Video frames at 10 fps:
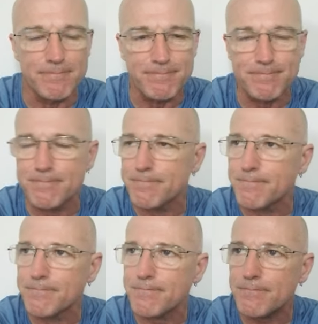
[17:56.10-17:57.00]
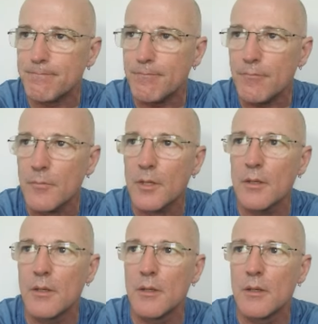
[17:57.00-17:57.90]

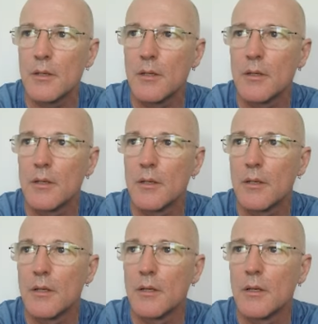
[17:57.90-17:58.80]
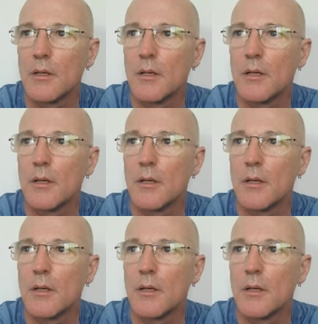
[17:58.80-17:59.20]
[no speech]